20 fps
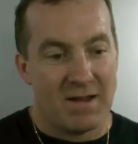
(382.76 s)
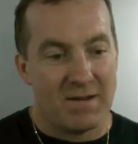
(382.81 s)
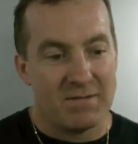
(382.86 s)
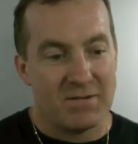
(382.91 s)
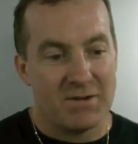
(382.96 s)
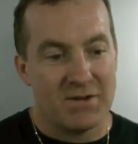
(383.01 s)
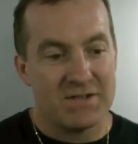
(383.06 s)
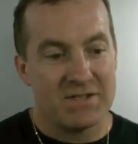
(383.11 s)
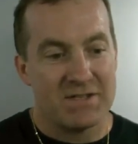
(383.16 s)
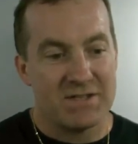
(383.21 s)

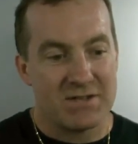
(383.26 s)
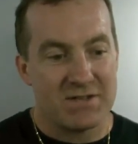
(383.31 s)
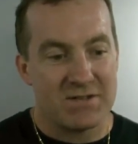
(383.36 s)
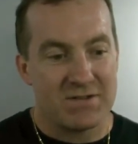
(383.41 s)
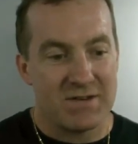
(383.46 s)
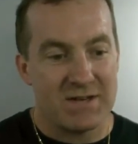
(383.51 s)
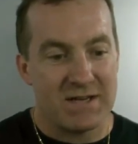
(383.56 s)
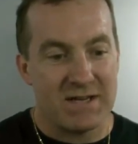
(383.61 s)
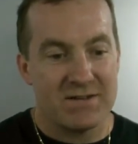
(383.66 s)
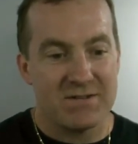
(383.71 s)
using the
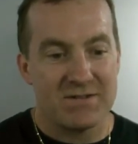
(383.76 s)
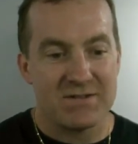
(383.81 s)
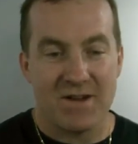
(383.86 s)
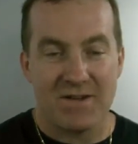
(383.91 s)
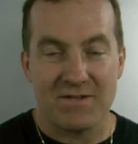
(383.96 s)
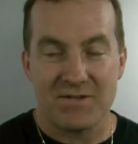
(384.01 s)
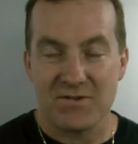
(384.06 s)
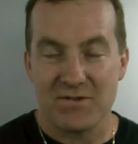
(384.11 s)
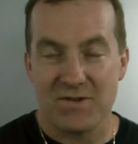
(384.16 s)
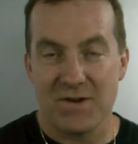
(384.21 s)

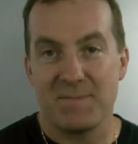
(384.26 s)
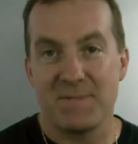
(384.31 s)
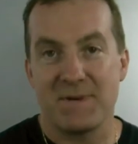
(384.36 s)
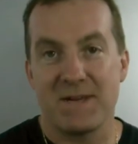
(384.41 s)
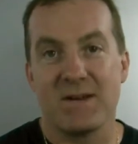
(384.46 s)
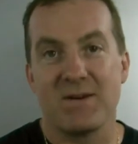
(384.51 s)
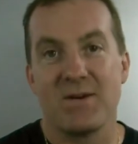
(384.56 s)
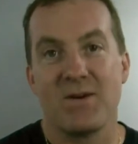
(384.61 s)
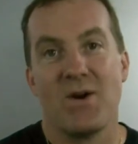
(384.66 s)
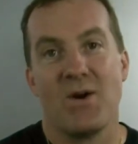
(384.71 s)
InduSoft
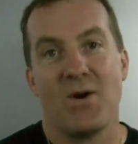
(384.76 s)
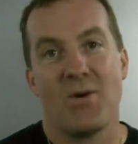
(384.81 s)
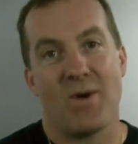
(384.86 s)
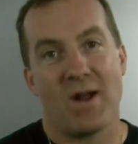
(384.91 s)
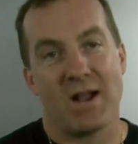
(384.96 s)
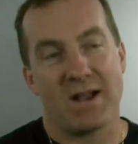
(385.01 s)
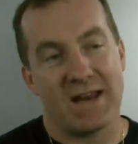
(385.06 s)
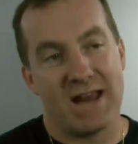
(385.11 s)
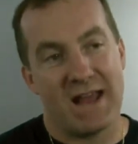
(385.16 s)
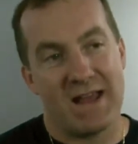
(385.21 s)
scripting, where
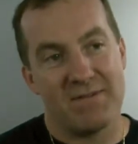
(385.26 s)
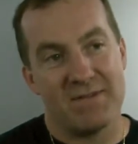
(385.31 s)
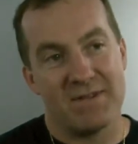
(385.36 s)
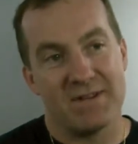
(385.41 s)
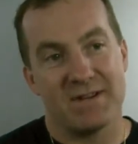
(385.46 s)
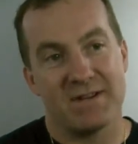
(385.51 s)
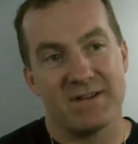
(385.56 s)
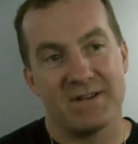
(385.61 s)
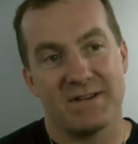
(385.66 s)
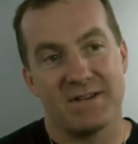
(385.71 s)
I can have
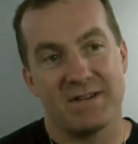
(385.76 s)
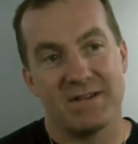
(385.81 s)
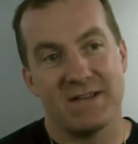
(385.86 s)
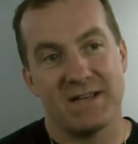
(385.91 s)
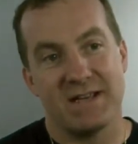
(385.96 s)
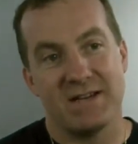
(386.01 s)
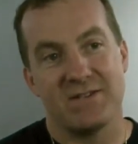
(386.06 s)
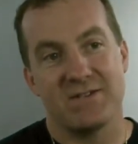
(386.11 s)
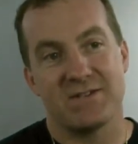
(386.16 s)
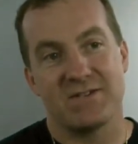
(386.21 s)
the
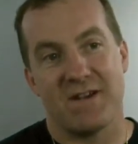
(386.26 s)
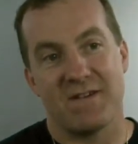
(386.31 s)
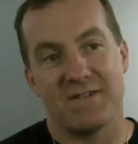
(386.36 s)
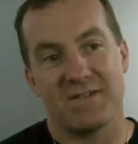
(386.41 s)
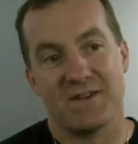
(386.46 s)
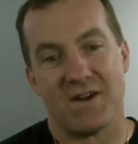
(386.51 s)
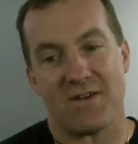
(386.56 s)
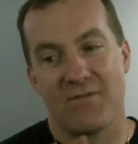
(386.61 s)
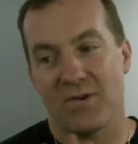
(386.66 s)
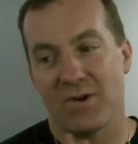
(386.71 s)
InduSoft
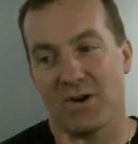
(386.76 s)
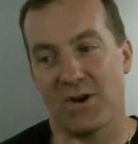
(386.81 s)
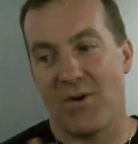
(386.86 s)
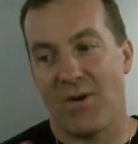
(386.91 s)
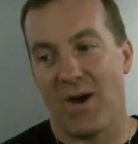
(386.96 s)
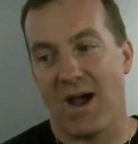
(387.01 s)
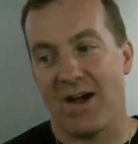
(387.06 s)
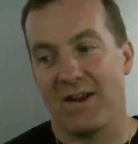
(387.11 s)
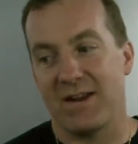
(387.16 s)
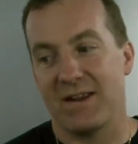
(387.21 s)
software go
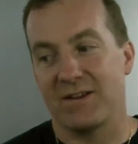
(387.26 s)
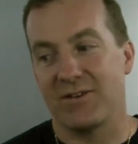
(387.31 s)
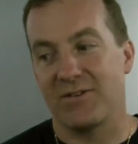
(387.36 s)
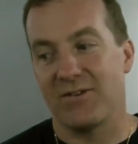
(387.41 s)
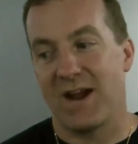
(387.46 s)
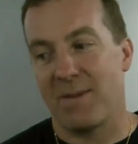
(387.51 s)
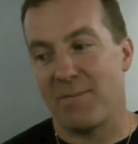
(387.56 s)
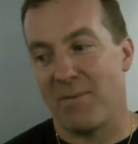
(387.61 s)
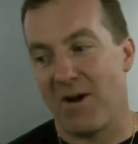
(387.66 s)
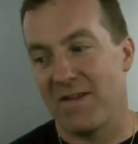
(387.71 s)
out and
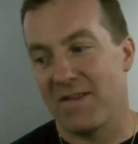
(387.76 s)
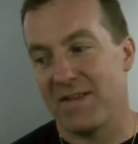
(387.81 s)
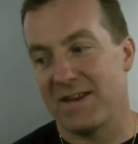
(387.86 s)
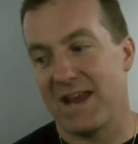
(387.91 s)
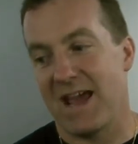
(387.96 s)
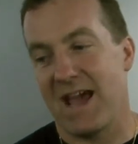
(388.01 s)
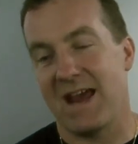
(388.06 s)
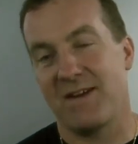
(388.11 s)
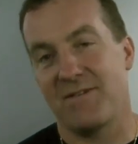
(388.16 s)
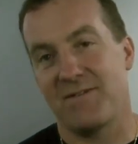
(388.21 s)
grab all the
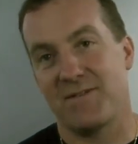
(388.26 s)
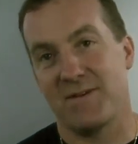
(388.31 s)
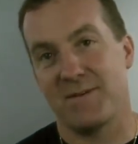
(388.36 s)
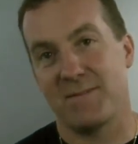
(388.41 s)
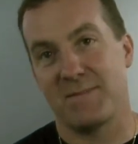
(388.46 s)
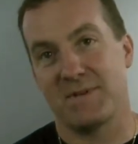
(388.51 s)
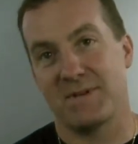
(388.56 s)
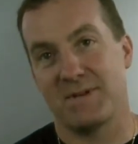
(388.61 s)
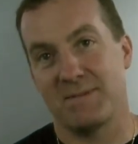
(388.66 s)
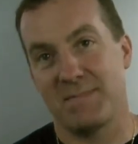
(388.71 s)
data
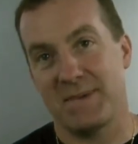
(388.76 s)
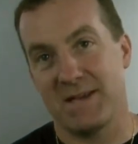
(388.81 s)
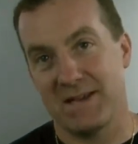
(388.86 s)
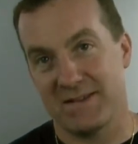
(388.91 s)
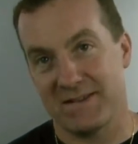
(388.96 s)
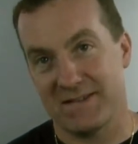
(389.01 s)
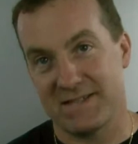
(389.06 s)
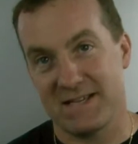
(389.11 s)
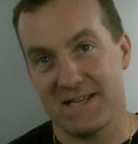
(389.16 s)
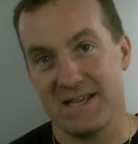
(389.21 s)
from the
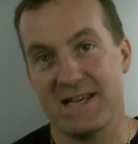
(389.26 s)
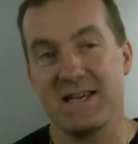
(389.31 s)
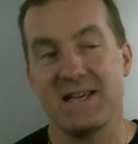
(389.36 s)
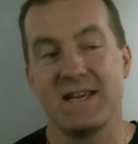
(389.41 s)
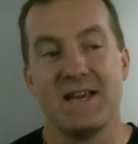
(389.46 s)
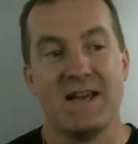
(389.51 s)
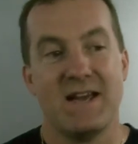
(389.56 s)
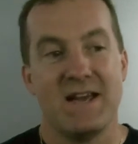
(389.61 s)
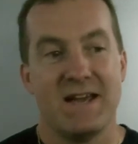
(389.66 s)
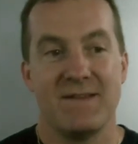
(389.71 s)
PLC
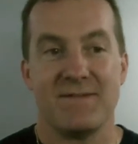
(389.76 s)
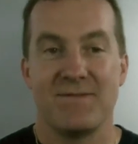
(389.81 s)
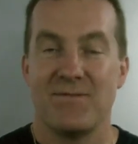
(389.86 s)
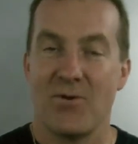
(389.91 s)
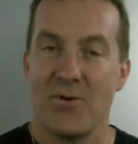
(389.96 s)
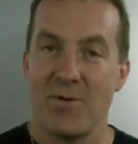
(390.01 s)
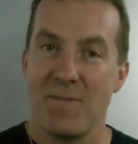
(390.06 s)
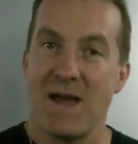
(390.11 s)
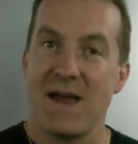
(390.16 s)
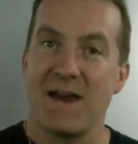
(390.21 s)
and
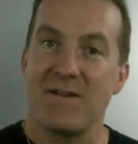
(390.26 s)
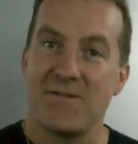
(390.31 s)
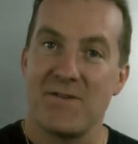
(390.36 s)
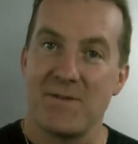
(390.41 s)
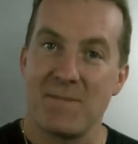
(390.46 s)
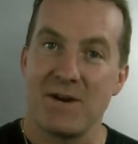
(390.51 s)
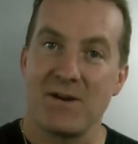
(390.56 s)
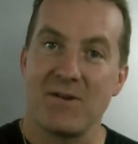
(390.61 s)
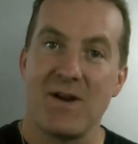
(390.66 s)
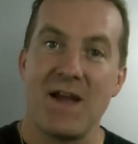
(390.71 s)
format it for
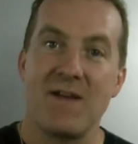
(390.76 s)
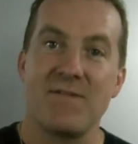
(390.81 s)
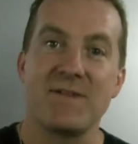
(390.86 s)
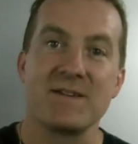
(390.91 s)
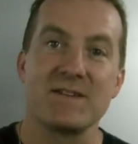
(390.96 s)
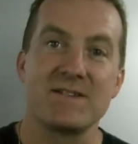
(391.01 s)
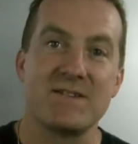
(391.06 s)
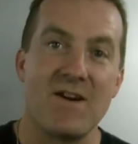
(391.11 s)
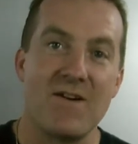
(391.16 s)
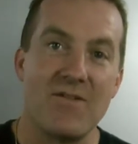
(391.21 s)
my
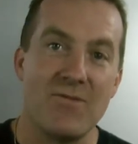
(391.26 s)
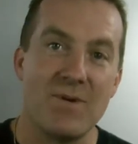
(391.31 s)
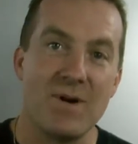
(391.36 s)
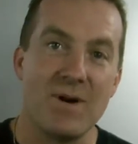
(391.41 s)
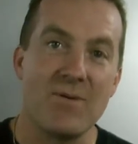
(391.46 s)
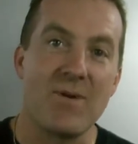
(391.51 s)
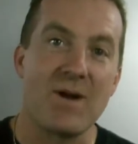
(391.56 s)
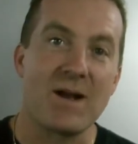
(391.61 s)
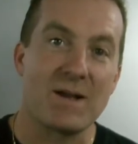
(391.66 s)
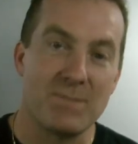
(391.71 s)
graphing
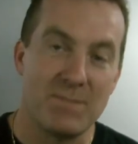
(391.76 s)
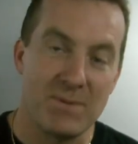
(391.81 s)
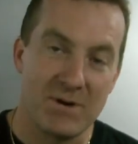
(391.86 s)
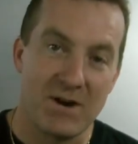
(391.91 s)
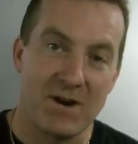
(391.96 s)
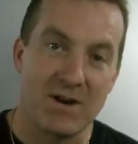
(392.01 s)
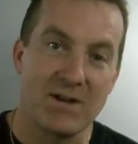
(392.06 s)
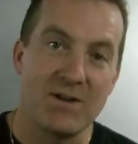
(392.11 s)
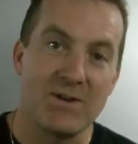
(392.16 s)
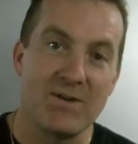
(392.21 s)
software, where I can put it
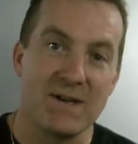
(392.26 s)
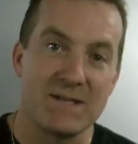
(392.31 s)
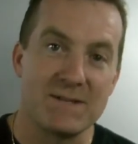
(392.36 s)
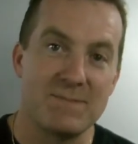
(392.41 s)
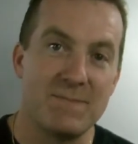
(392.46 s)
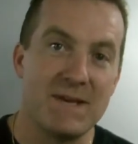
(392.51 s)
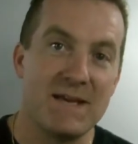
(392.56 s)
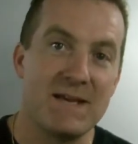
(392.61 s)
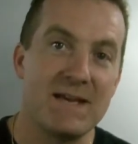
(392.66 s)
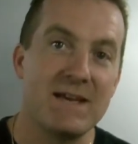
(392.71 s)
on a
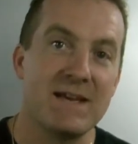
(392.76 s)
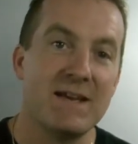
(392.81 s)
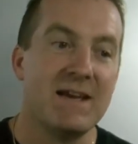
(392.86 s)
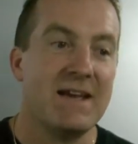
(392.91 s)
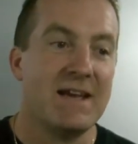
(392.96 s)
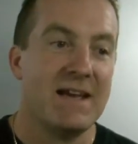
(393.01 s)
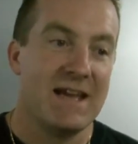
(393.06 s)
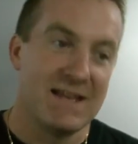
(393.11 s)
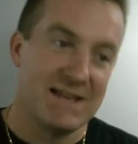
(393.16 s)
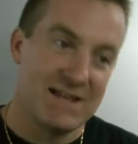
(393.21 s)
USB
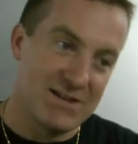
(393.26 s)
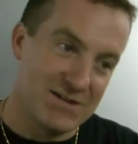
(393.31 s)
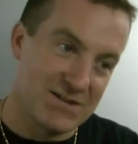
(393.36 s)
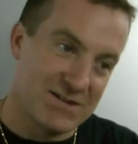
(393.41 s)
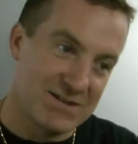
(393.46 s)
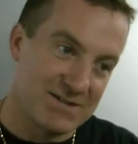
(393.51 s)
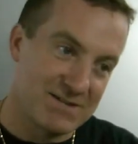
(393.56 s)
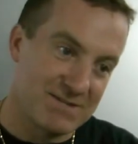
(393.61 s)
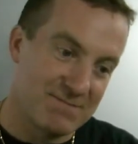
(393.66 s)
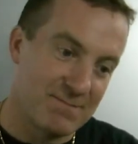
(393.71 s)
and then
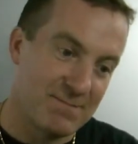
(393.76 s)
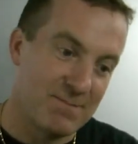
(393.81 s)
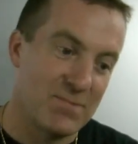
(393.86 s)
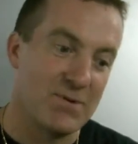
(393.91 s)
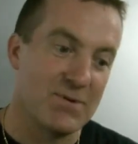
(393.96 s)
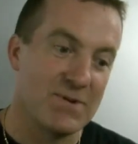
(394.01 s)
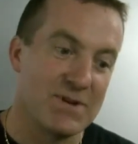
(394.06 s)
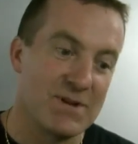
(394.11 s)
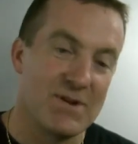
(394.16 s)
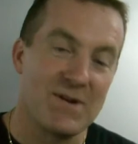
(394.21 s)
just
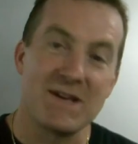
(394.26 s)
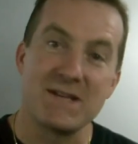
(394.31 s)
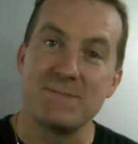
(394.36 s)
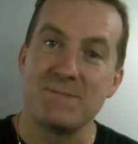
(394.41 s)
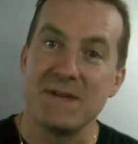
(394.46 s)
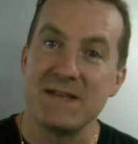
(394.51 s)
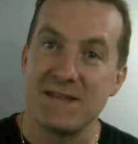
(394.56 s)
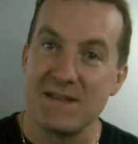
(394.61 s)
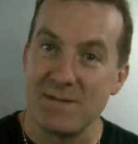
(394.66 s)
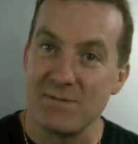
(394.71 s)
pull the
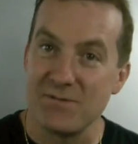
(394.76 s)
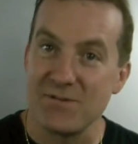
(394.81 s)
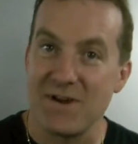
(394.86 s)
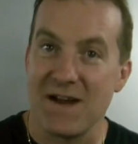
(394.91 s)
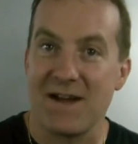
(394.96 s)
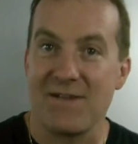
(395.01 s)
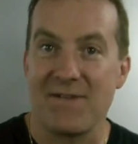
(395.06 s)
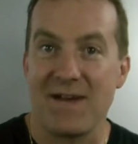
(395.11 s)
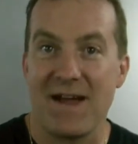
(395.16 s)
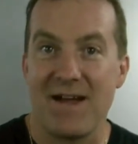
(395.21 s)
USB thumb
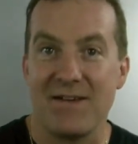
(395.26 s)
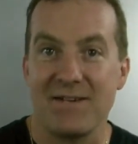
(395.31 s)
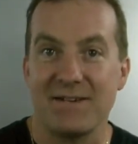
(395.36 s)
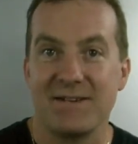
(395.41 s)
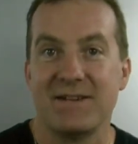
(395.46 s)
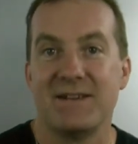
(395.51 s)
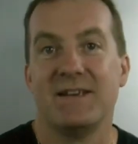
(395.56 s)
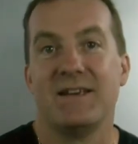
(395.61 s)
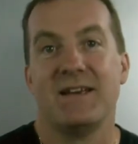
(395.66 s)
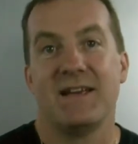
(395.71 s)
drive out
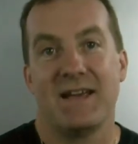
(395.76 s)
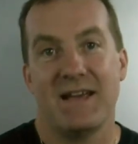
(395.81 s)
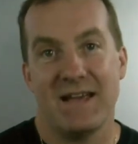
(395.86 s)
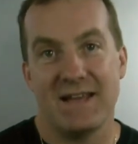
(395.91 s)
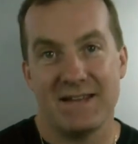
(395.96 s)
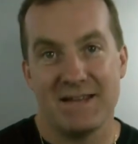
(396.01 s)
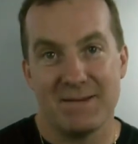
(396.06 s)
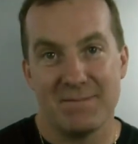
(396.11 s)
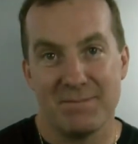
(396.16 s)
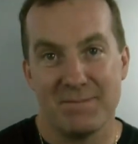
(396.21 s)

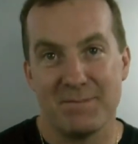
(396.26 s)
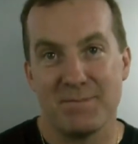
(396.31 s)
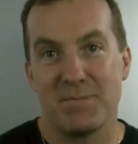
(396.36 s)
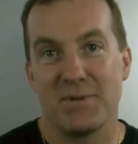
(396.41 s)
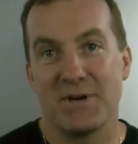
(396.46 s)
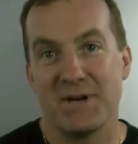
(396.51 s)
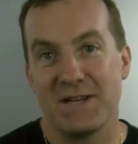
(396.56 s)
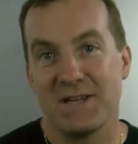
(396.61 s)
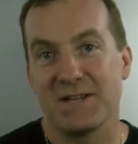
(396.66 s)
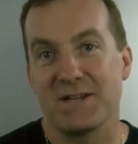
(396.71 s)
and then
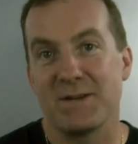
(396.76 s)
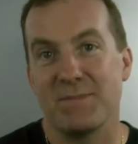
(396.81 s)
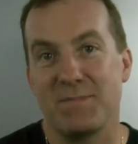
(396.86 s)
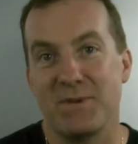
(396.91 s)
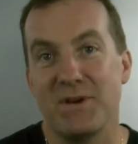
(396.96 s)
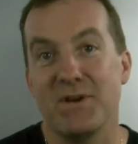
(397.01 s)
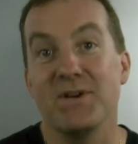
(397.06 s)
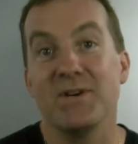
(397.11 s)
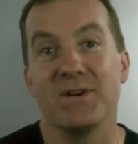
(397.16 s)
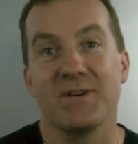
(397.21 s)
put it in the
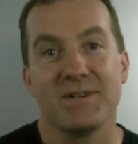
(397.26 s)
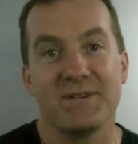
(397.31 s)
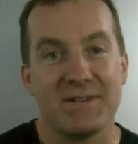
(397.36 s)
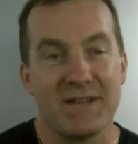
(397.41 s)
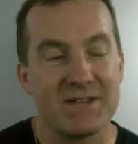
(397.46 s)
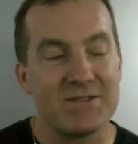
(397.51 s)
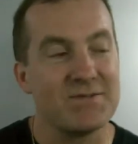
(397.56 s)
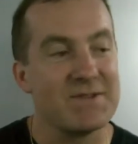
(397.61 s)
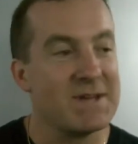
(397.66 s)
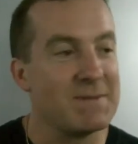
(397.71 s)
computer.
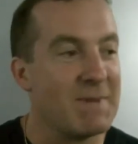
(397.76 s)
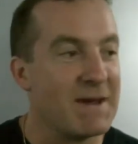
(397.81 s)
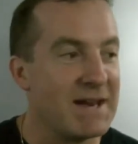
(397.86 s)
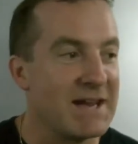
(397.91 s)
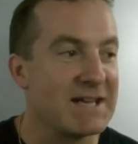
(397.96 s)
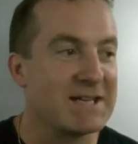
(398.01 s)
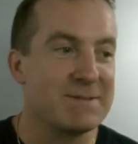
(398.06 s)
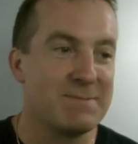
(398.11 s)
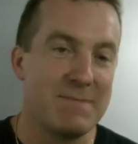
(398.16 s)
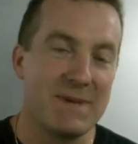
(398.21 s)
That's really my
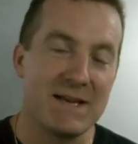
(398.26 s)
next